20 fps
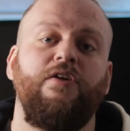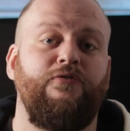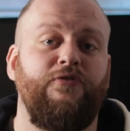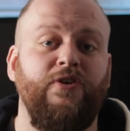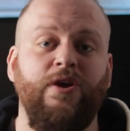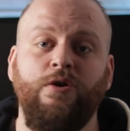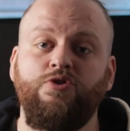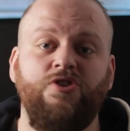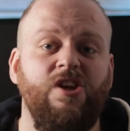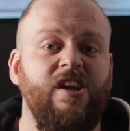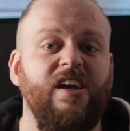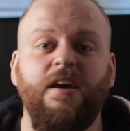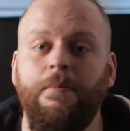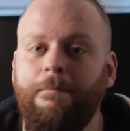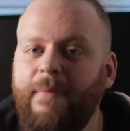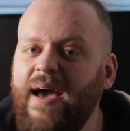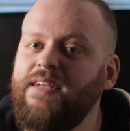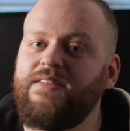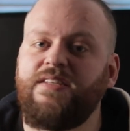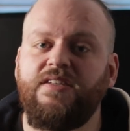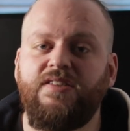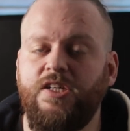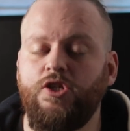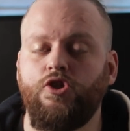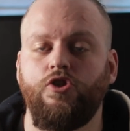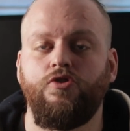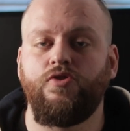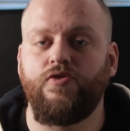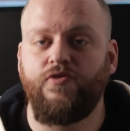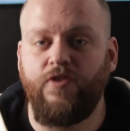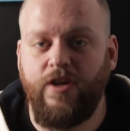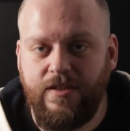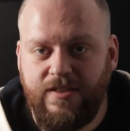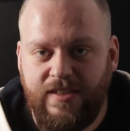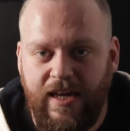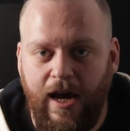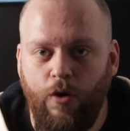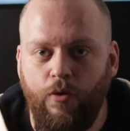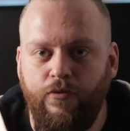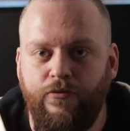and feels that it can make decisions for
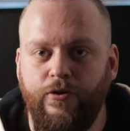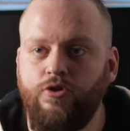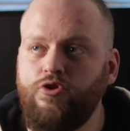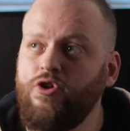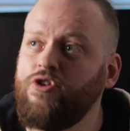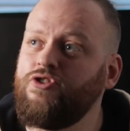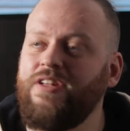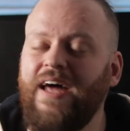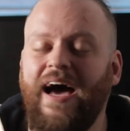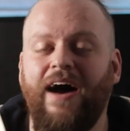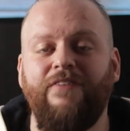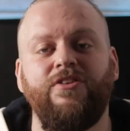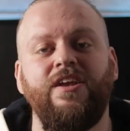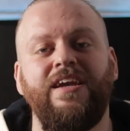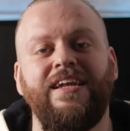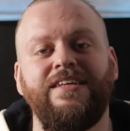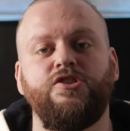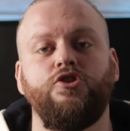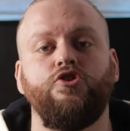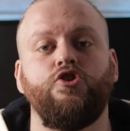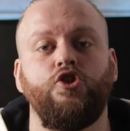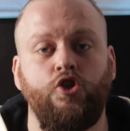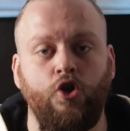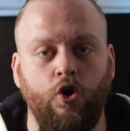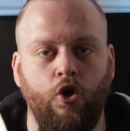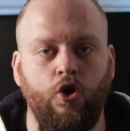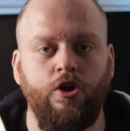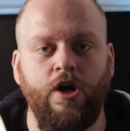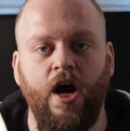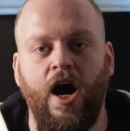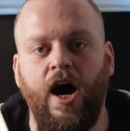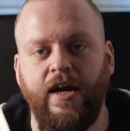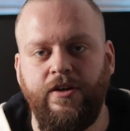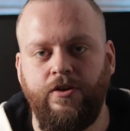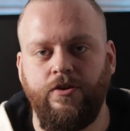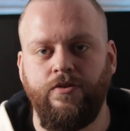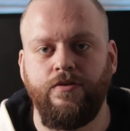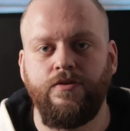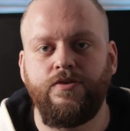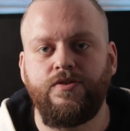itself and doesn't have to listen to your
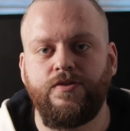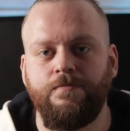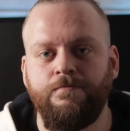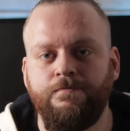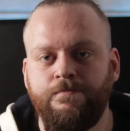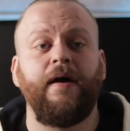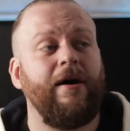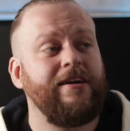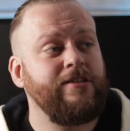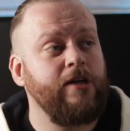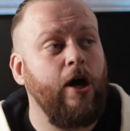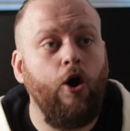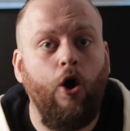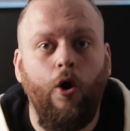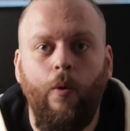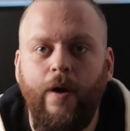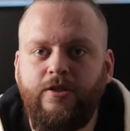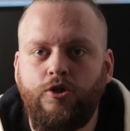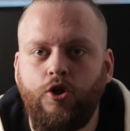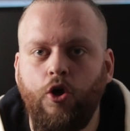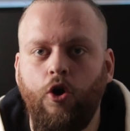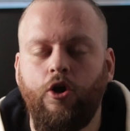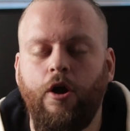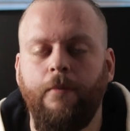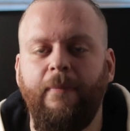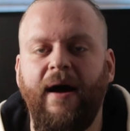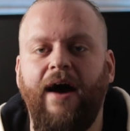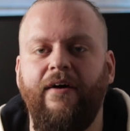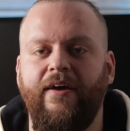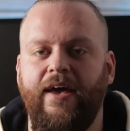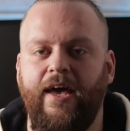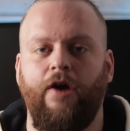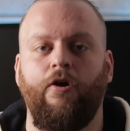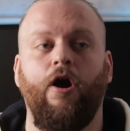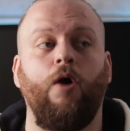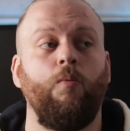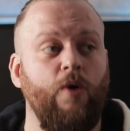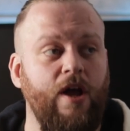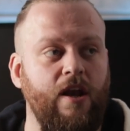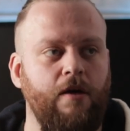guidance. Now, as I always talk about
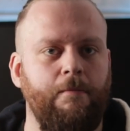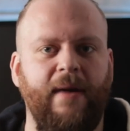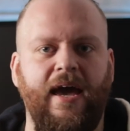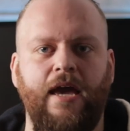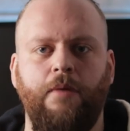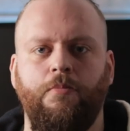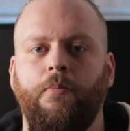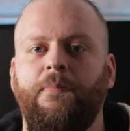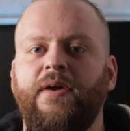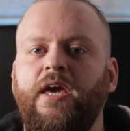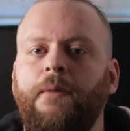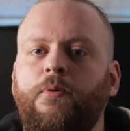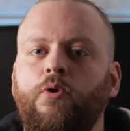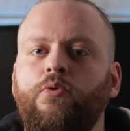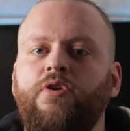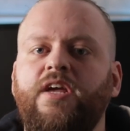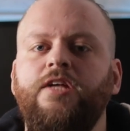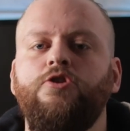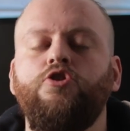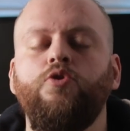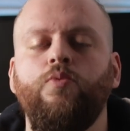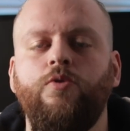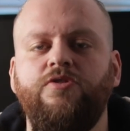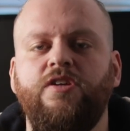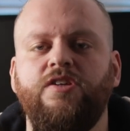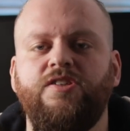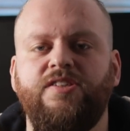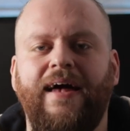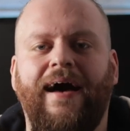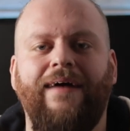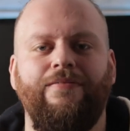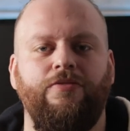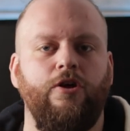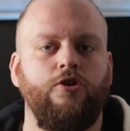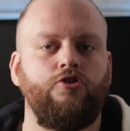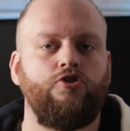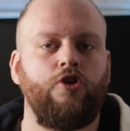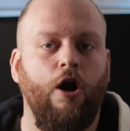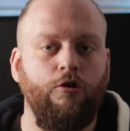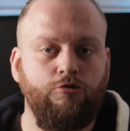here on Will and Mabel, people need to understand
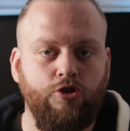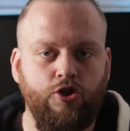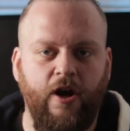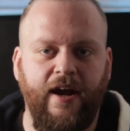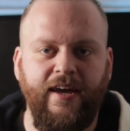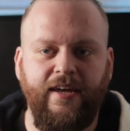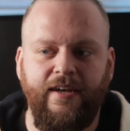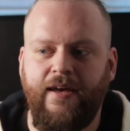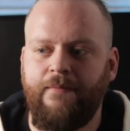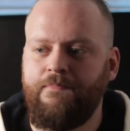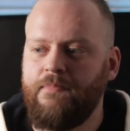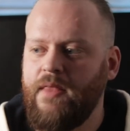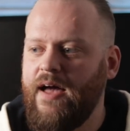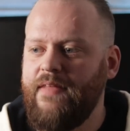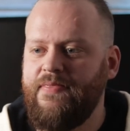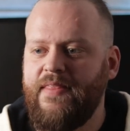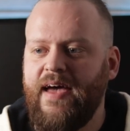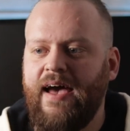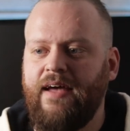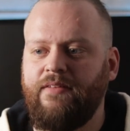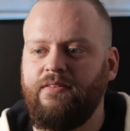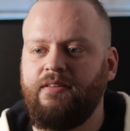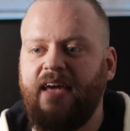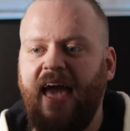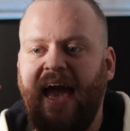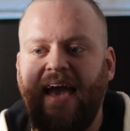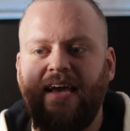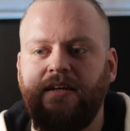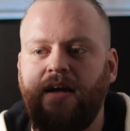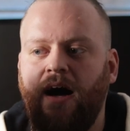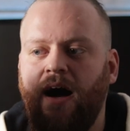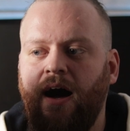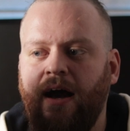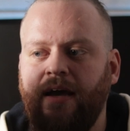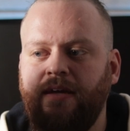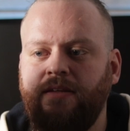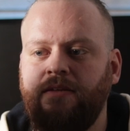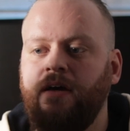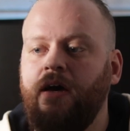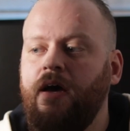that dog training and then
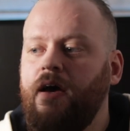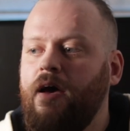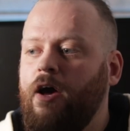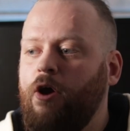canine